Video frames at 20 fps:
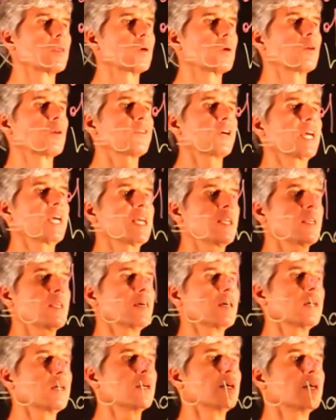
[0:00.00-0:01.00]
of A.
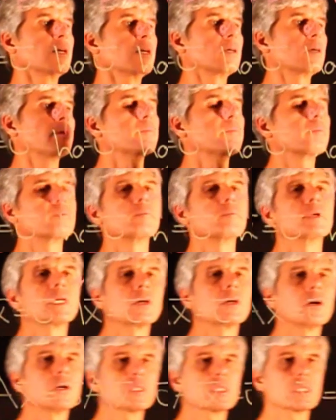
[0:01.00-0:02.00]

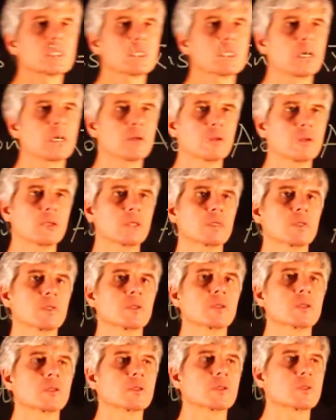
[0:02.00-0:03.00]
Because
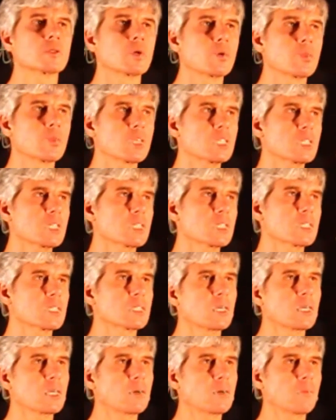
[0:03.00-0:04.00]
so this
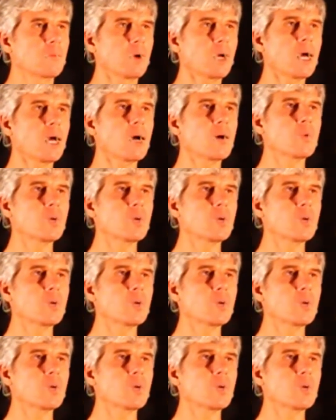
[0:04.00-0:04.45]
is how